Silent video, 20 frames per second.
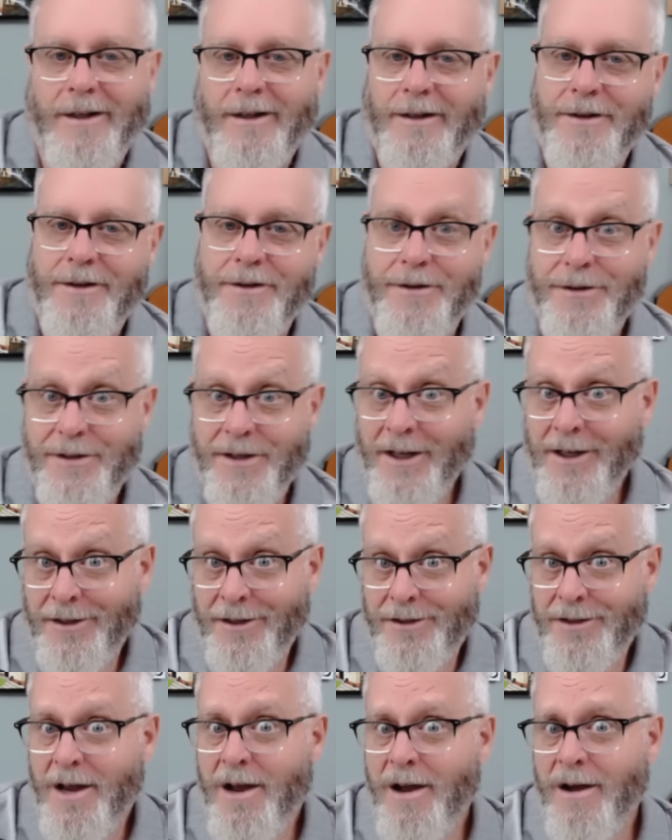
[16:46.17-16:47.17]
sing a
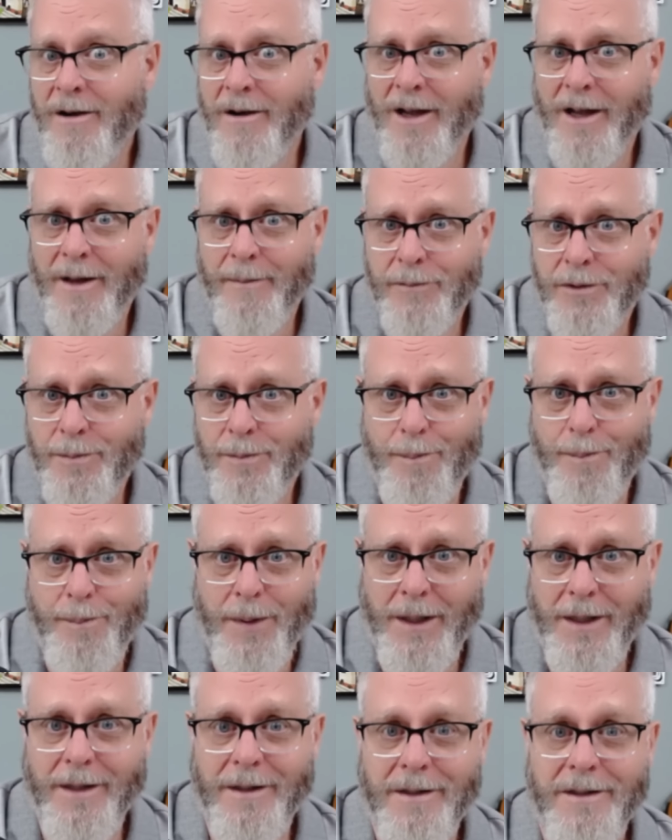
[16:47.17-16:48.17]
song. I'm
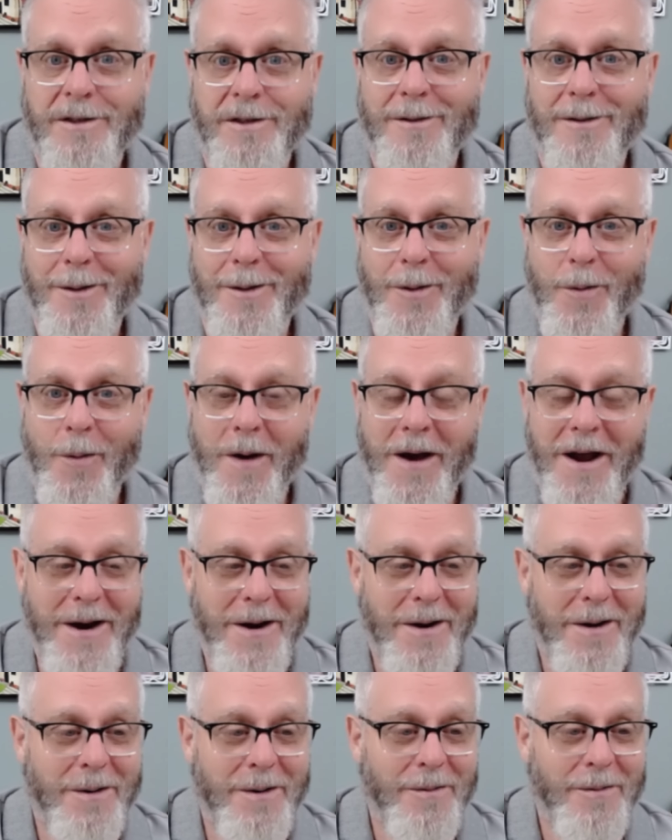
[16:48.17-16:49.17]
speaking to the
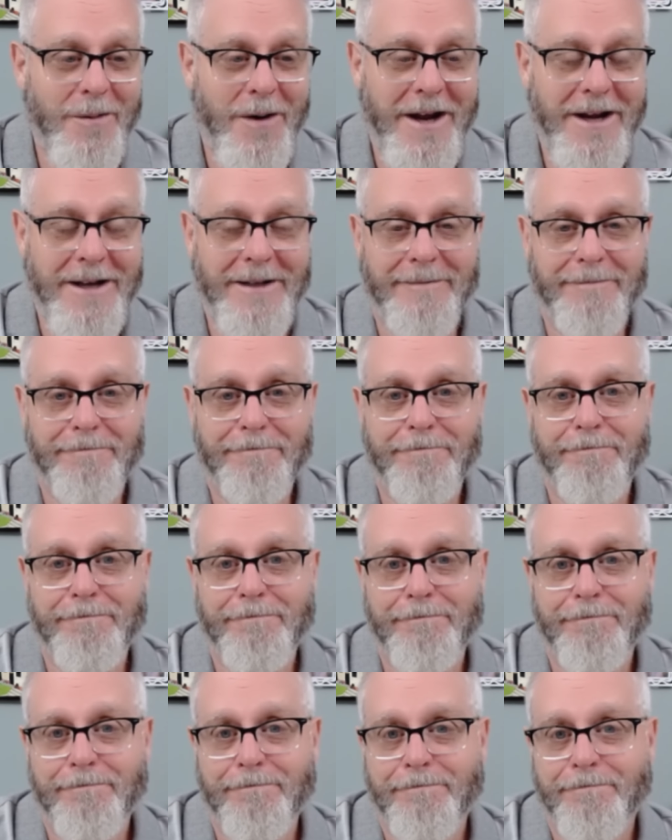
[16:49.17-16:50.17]
choir, right?
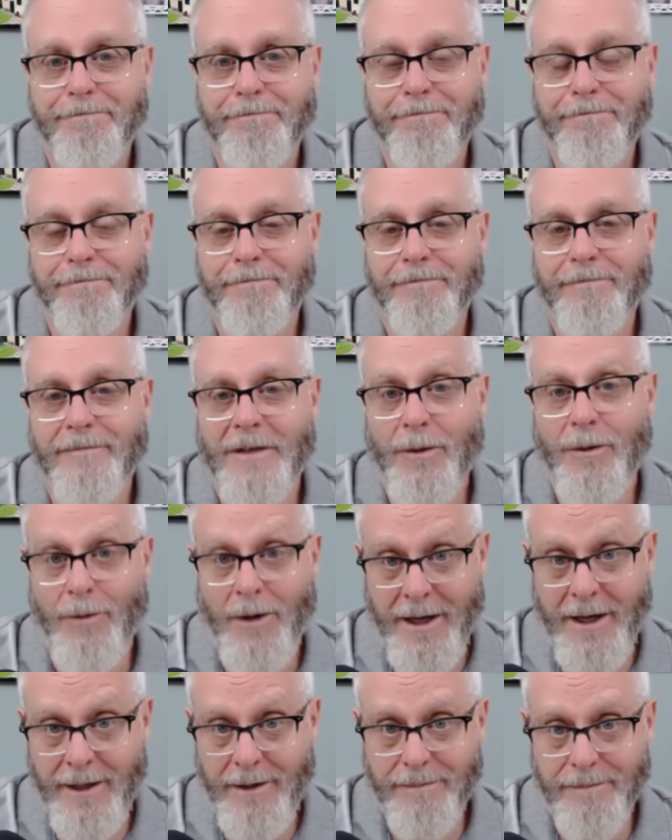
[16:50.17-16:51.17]

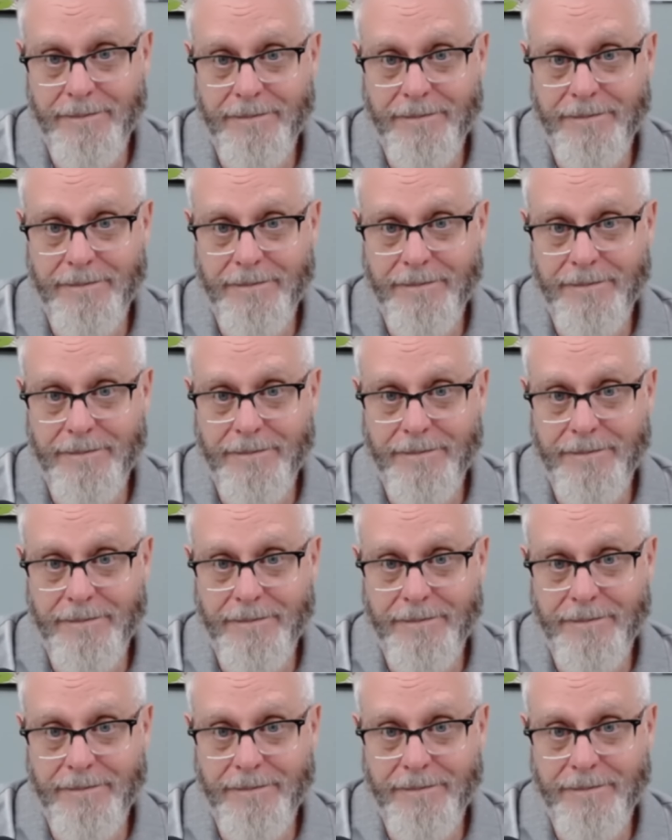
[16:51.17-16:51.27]
Right?